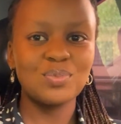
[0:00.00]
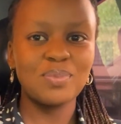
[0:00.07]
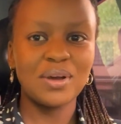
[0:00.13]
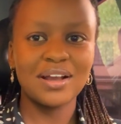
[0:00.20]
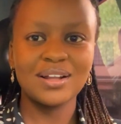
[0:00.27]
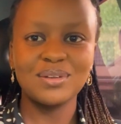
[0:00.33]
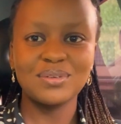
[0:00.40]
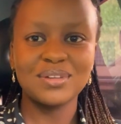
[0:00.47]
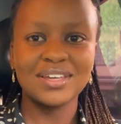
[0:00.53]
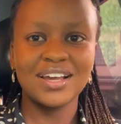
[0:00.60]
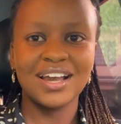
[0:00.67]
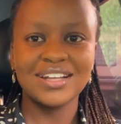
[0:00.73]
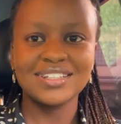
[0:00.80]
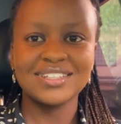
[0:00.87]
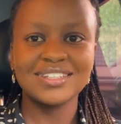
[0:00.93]
part
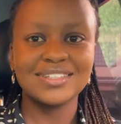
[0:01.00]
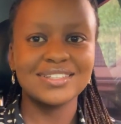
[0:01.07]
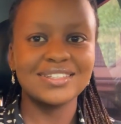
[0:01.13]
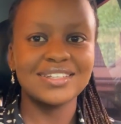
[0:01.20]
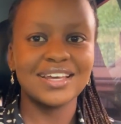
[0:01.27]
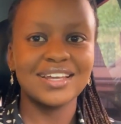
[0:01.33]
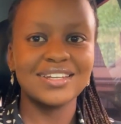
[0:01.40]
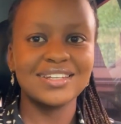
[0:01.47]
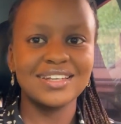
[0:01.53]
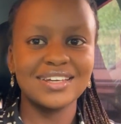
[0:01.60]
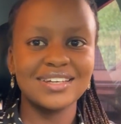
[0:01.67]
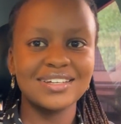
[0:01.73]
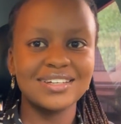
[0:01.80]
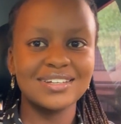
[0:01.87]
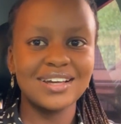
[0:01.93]
looking at the side
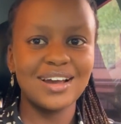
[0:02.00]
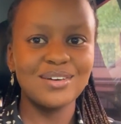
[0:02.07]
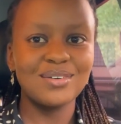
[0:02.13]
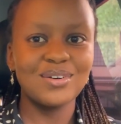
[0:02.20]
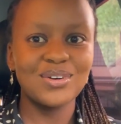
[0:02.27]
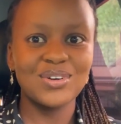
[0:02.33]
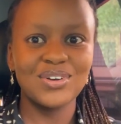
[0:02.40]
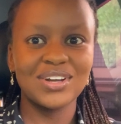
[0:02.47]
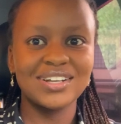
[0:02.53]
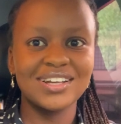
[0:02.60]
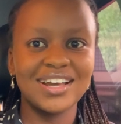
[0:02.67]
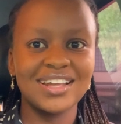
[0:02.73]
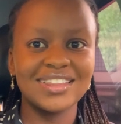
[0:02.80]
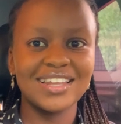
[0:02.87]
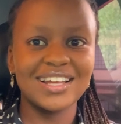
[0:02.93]
like how yeah,
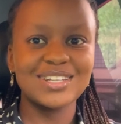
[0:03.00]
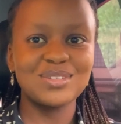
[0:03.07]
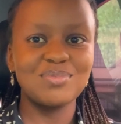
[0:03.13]
awkward can that